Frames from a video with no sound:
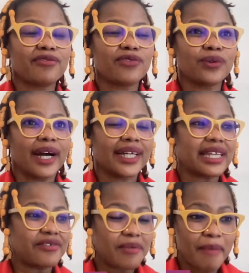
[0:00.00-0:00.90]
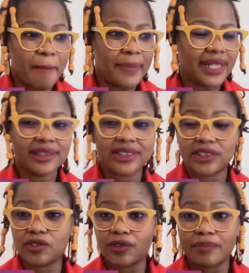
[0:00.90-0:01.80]
a few I can remember
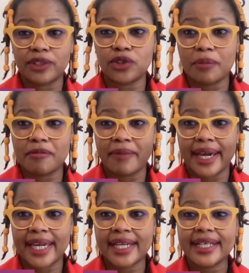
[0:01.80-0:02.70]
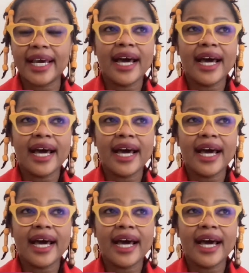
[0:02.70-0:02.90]
just from the top of my head.